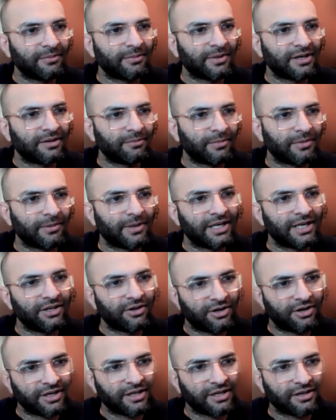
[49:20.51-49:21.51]
but money
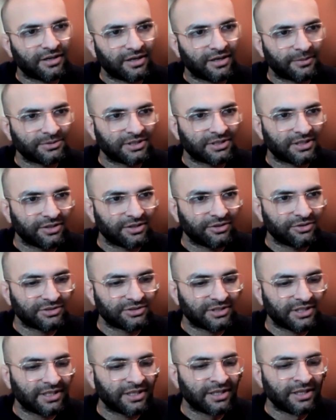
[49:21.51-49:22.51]
laundering and corruption are
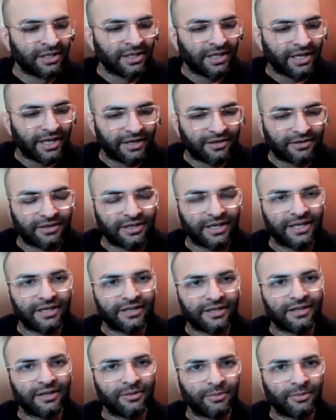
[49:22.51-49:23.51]
usually interlinked
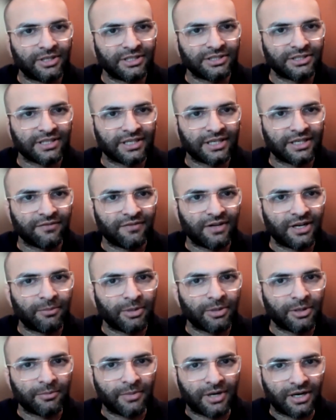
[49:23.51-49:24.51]
in emerging and
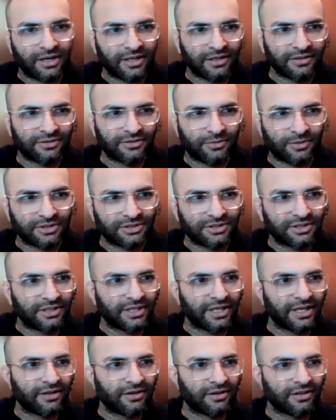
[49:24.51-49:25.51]
developing markets. So what's your
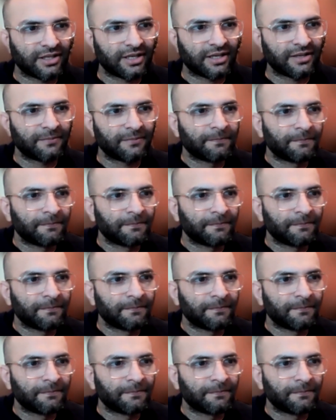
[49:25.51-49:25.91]
take on that?